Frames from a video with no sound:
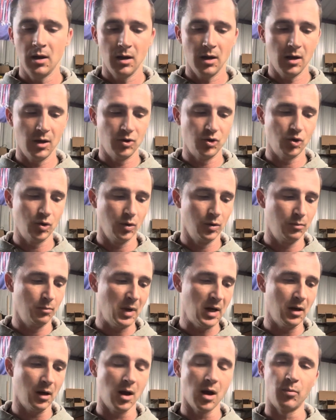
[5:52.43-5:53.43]
it should
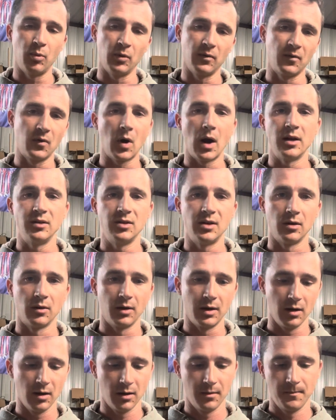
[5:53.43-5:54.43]
meet a couple of
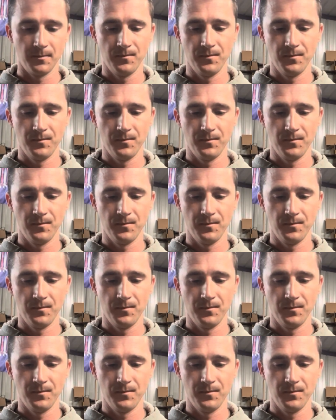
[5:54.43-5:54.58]
criteria.